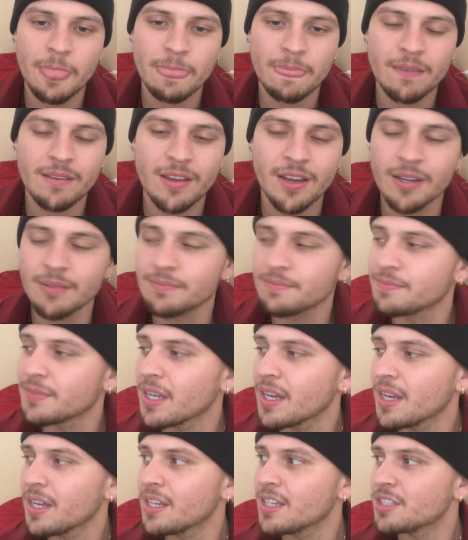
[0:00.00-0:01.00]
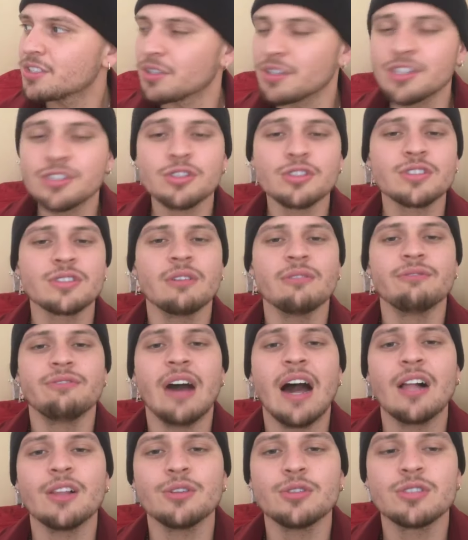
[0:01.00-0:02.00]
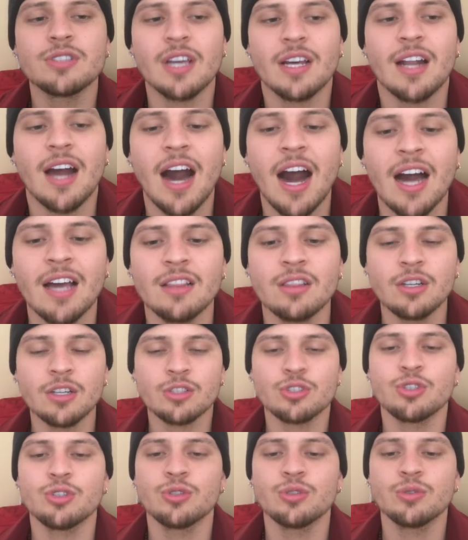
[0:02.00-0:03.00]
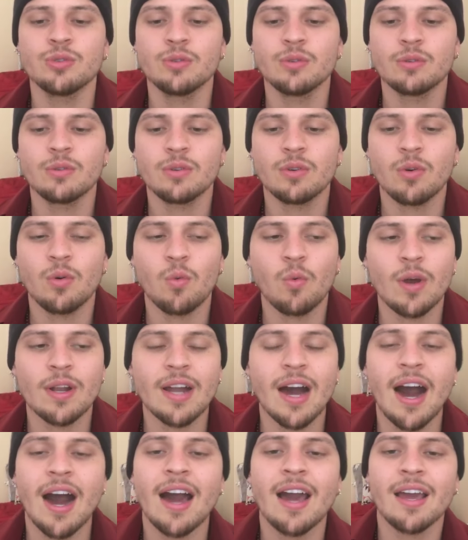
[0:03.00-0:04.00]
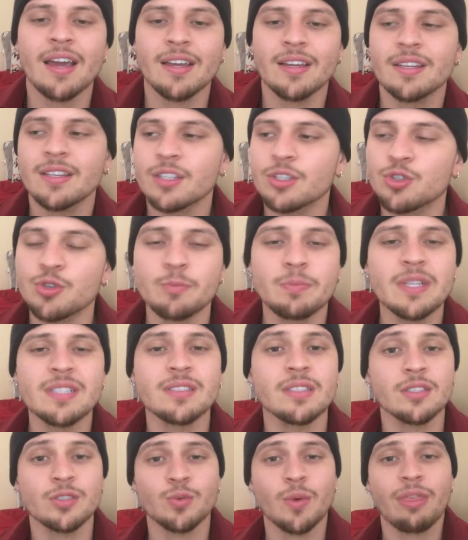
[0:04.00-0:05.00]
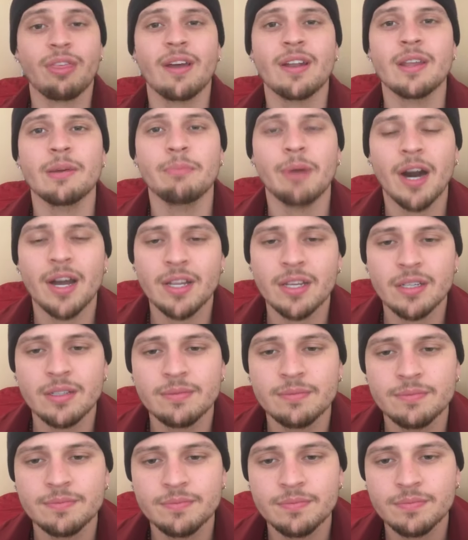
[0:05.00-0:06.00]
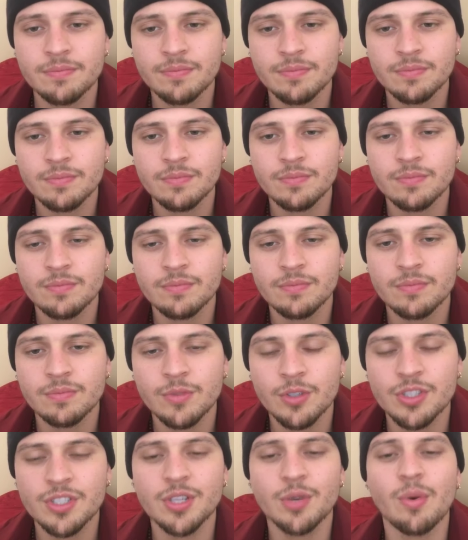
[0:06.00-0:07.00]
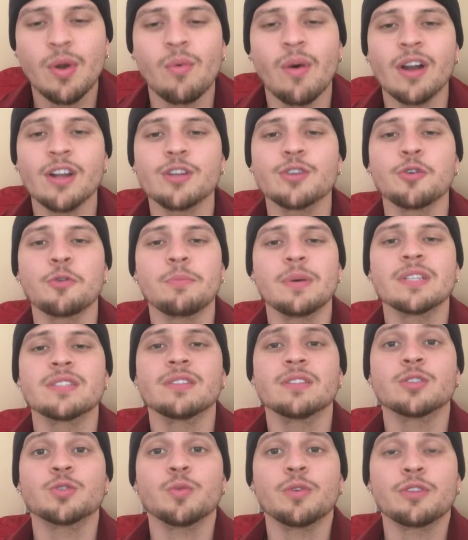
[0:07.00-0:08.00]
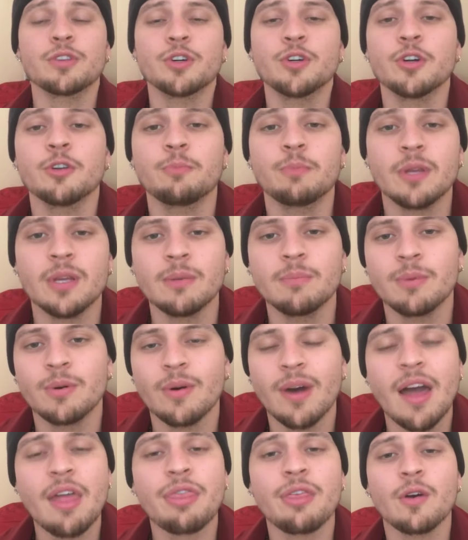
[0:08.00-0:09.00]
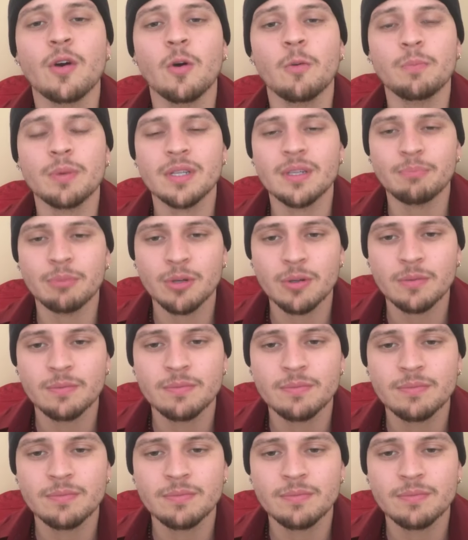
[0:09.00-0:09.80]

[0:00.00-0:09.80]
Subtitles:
Okay? So these are some values that I look to when I do business with anybody. You see, we want to do business with good people, ethical people,